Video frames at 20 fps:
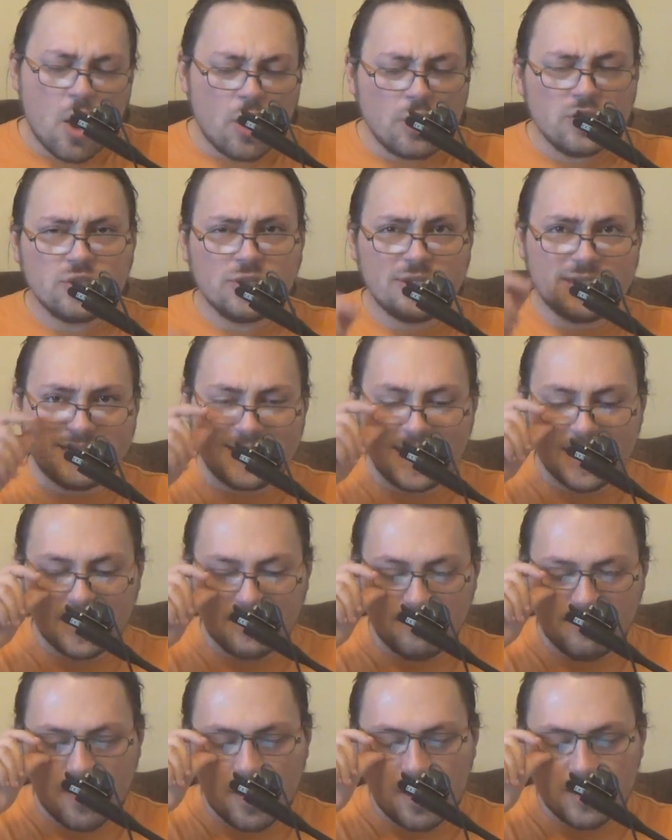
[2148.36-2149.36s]
On to the
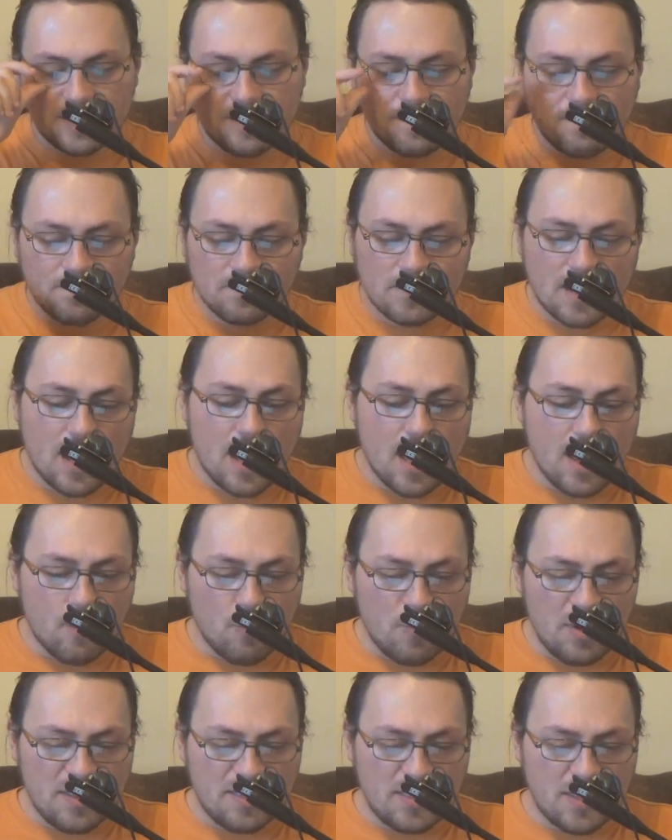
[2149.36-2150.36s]
second part.
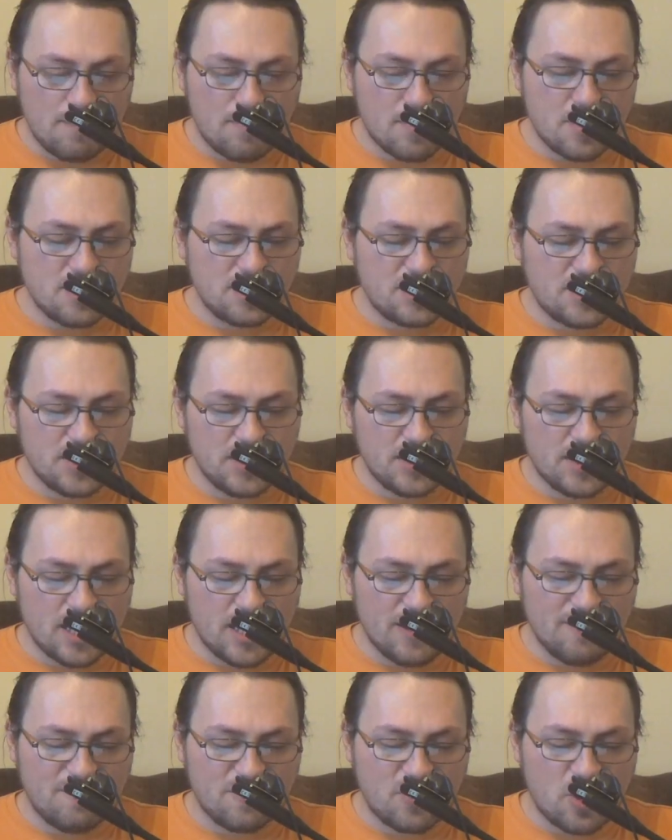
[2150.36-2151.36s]
With the person
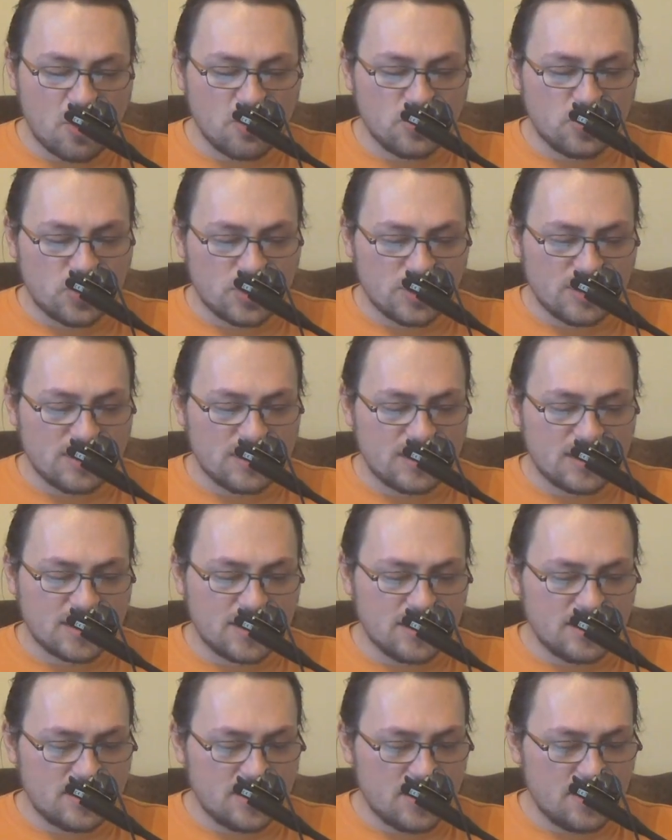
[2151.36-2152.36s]
of conscience
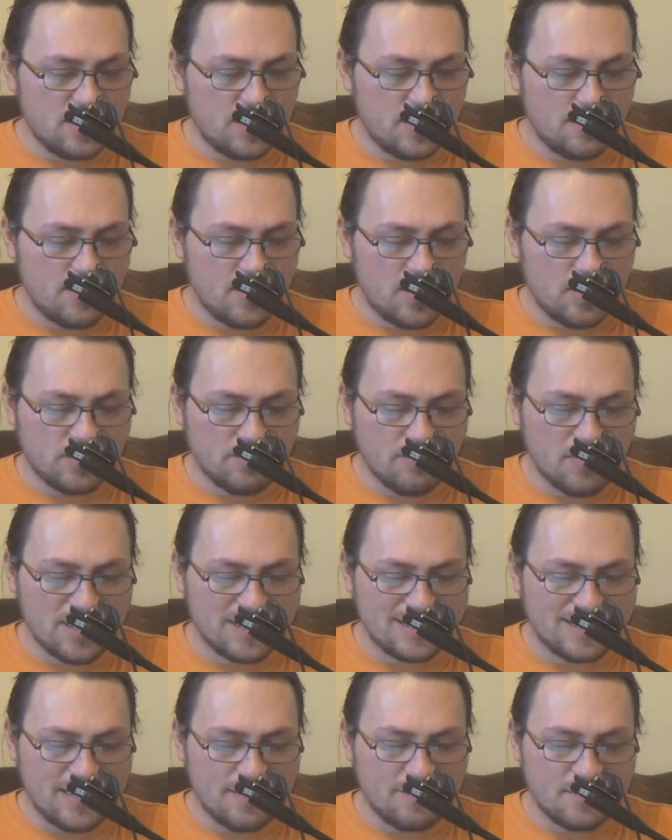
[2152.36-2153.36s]
concerned about
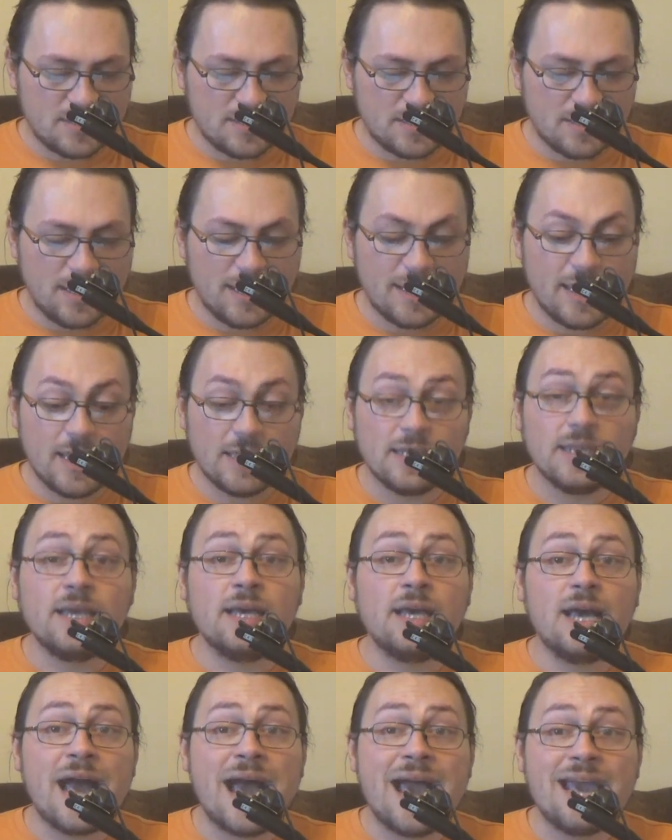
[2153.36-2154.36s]
Muslims, again,
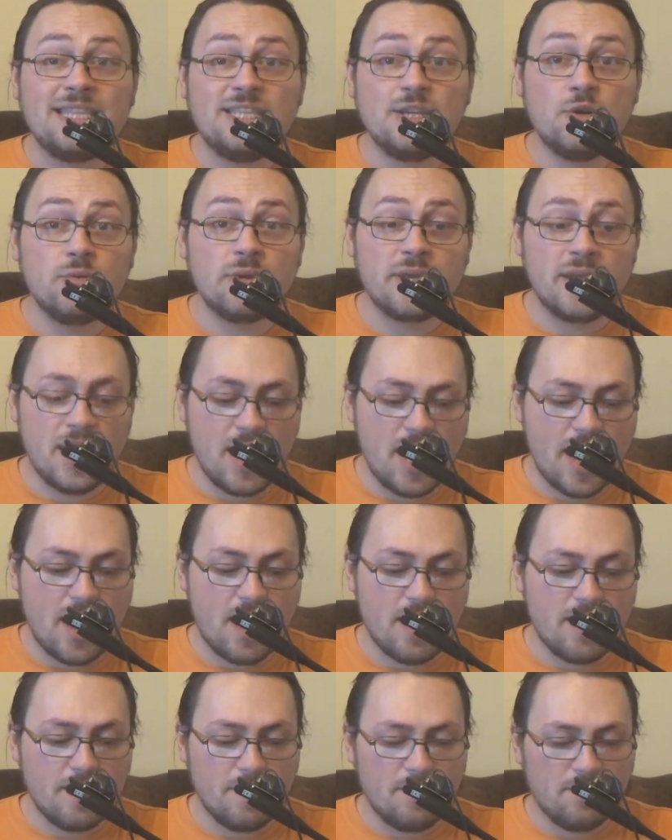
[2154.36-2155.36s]
I don't
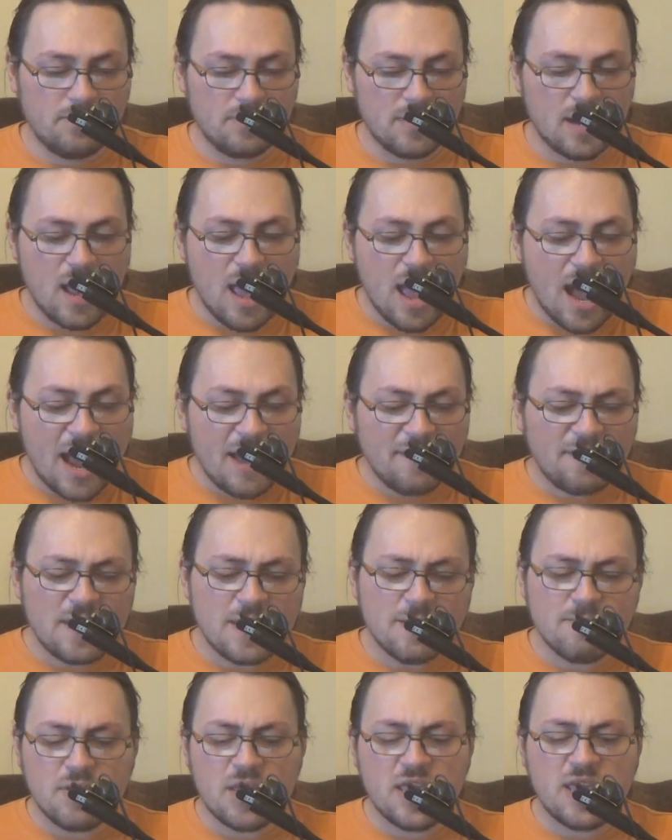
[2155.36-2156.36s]
care. I
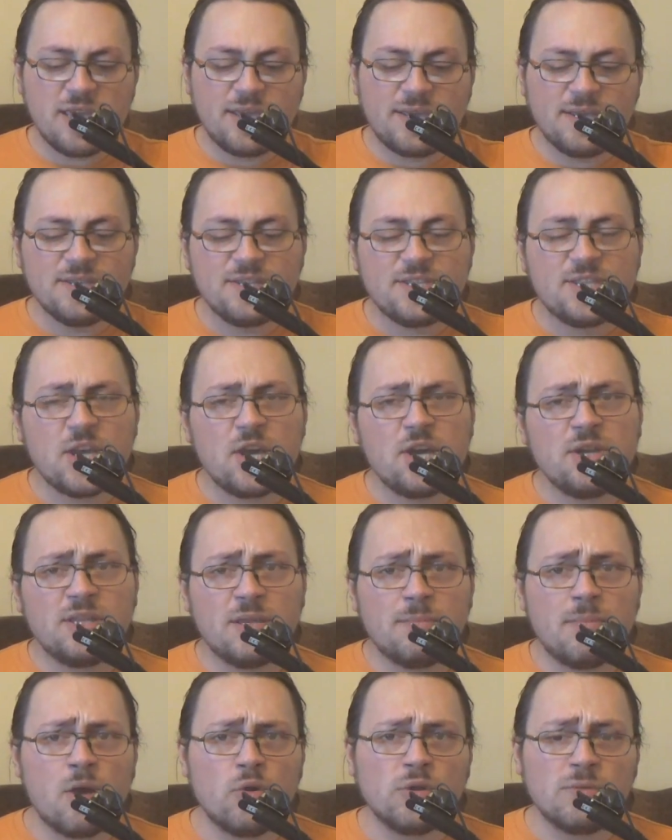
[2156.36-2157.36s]
think being
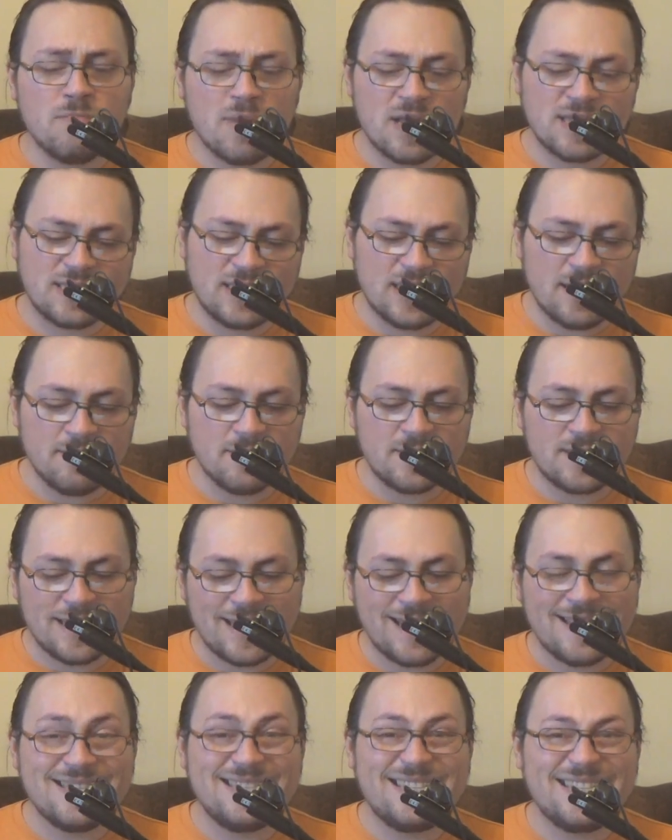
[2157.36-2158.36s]
concerned about Muslims
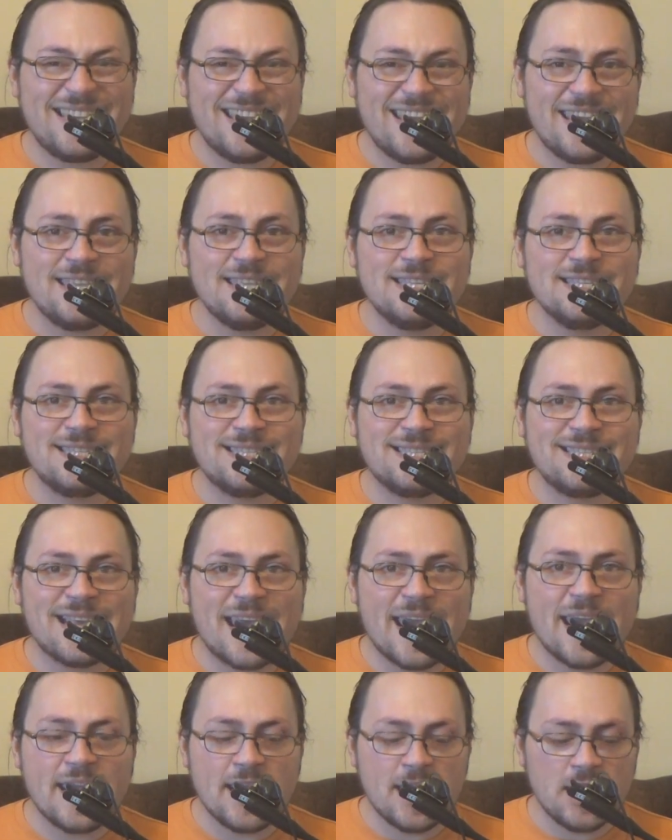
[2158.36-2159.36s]
is
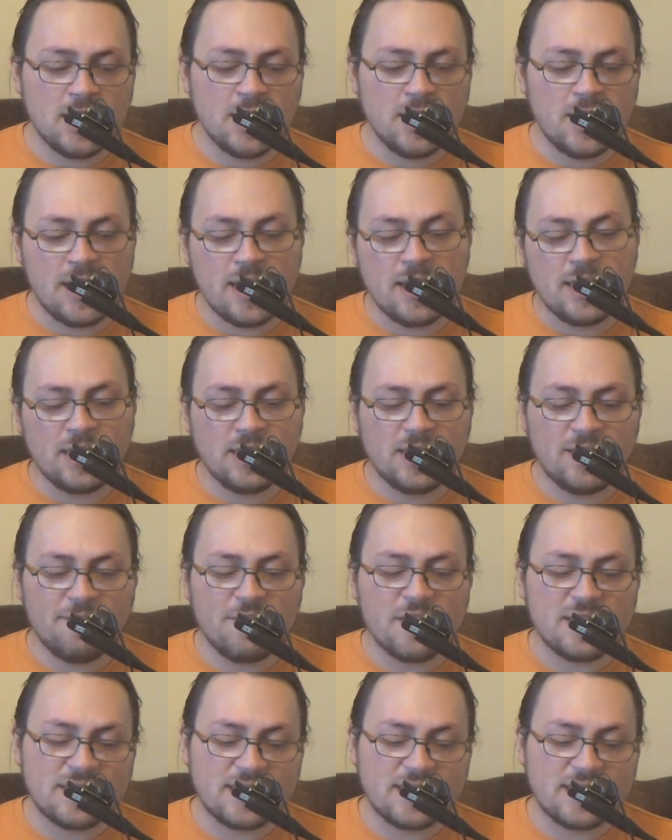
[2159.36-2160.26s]
insane in and of